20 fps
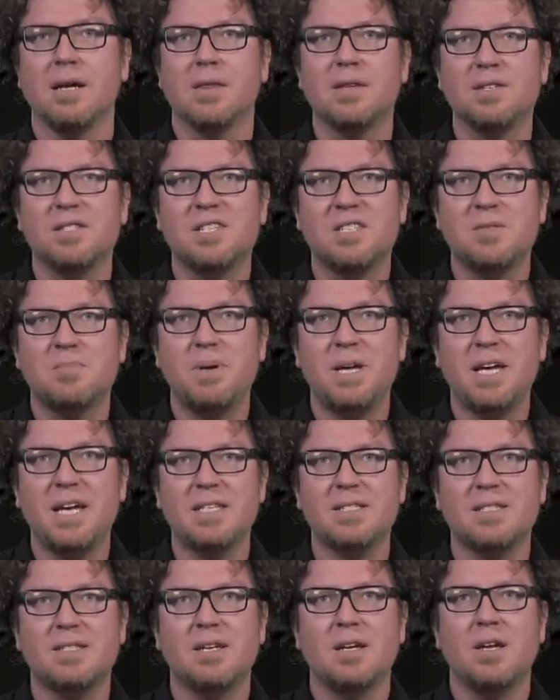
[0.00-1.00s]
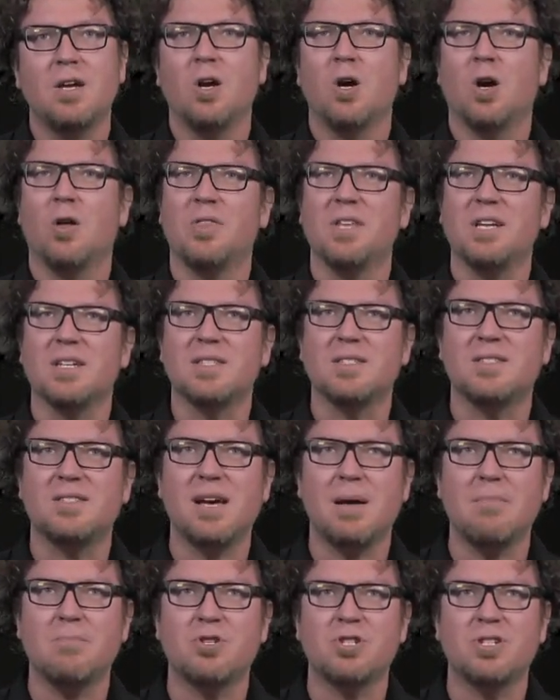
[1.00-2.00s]
This is based on the
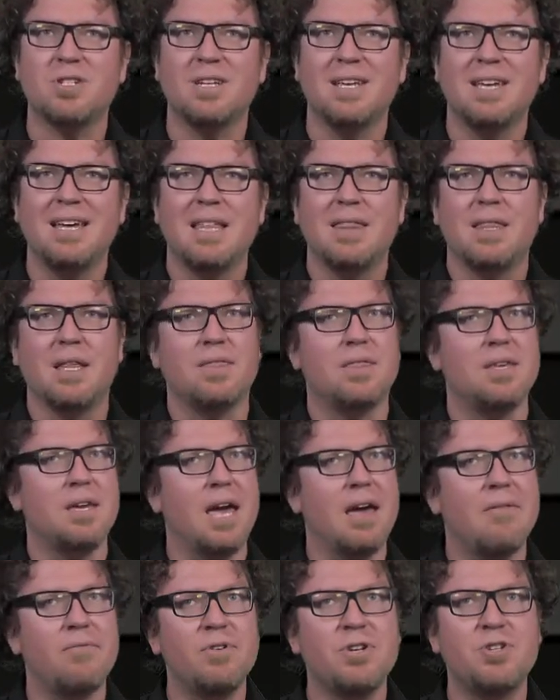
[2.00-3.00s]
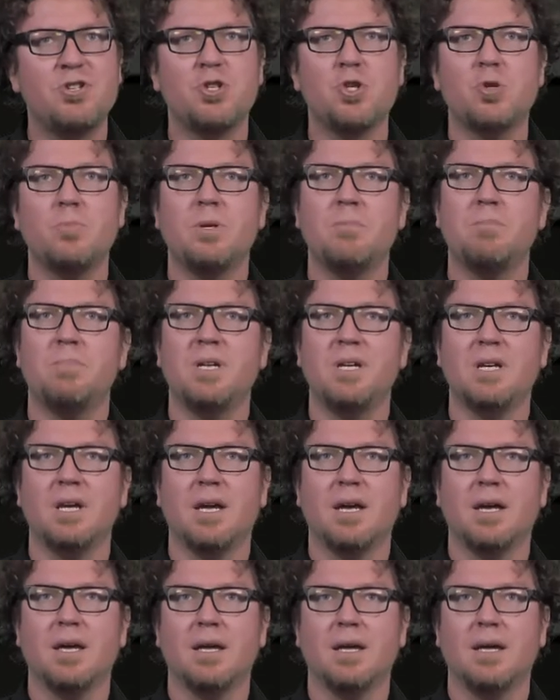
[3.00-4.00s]
assumption that the average human
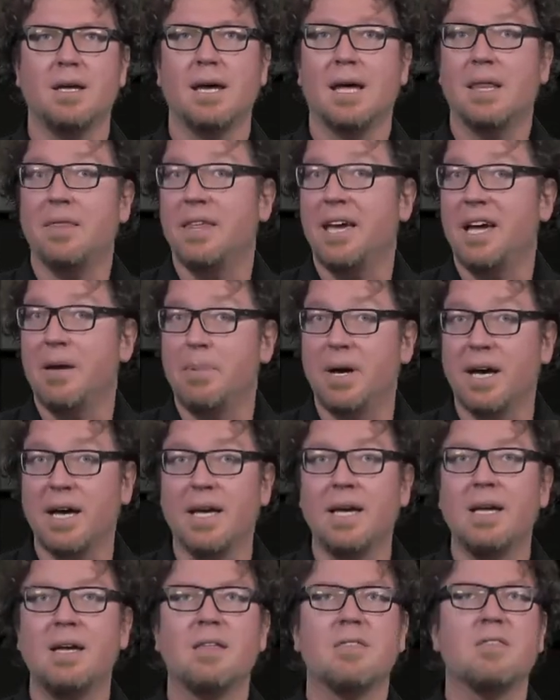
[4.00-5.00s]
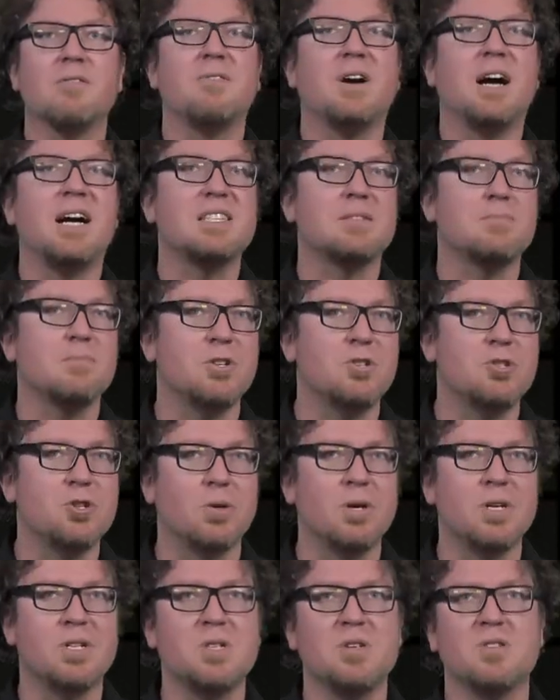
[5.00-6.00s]
being, and thereby the vast
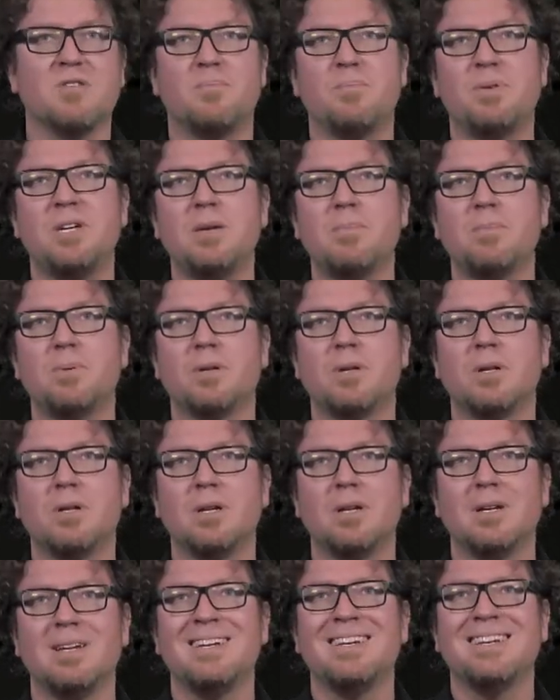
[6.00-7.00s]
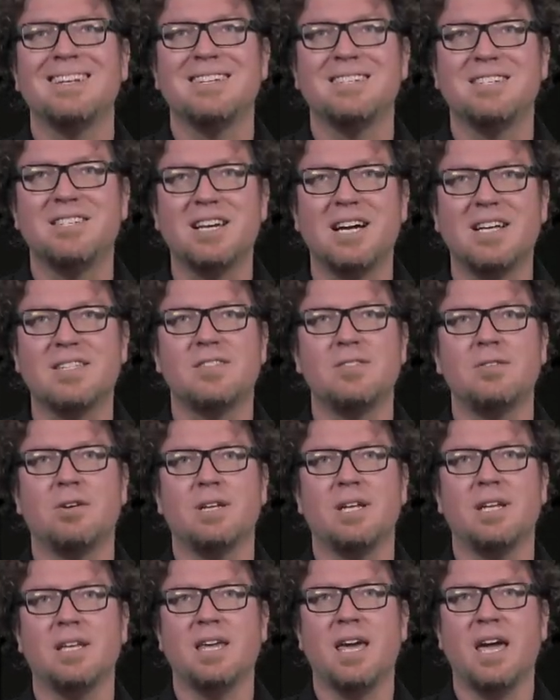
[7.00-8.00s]
majority of people, does
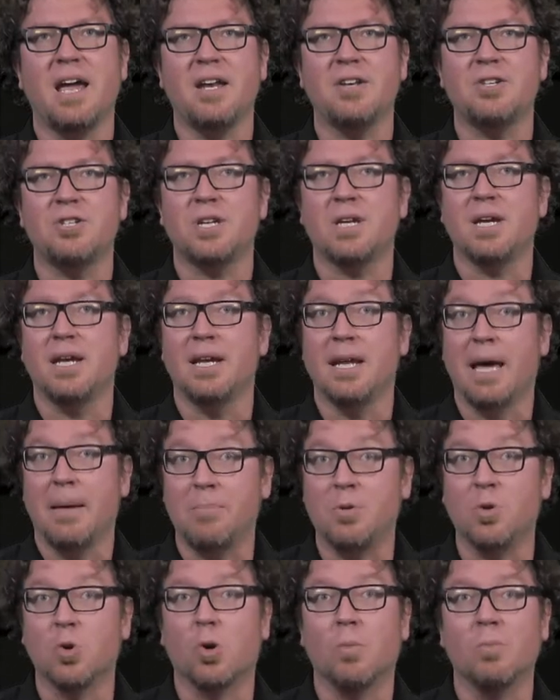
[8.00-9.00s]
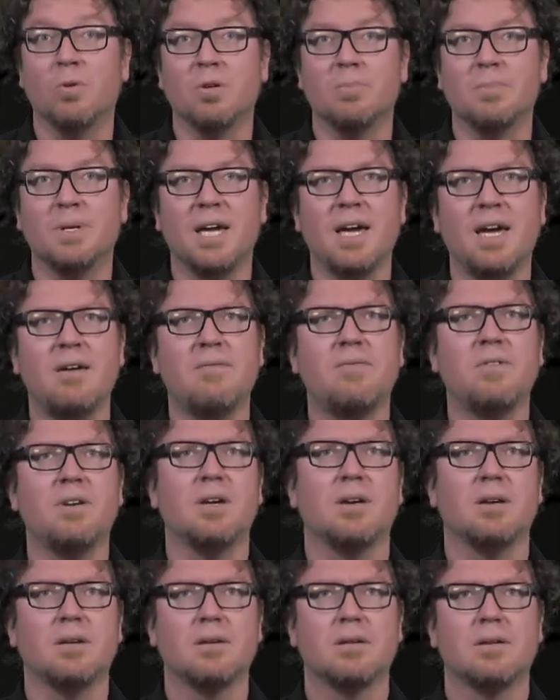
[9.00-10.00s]
not engage in abnormal
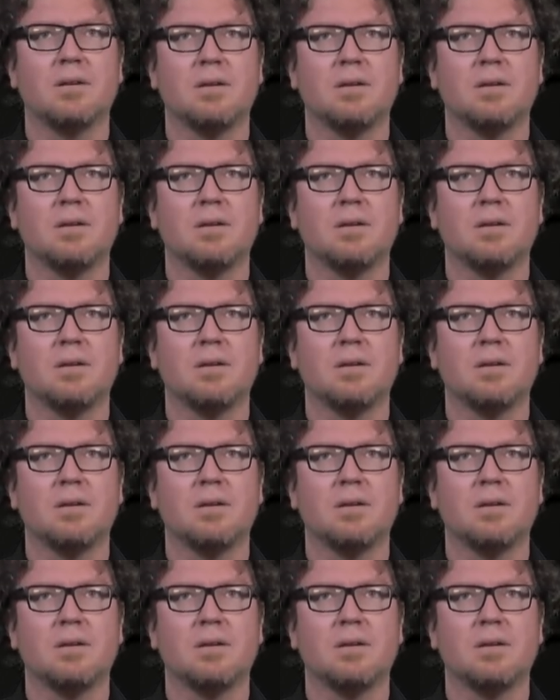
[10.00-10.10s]
behavior.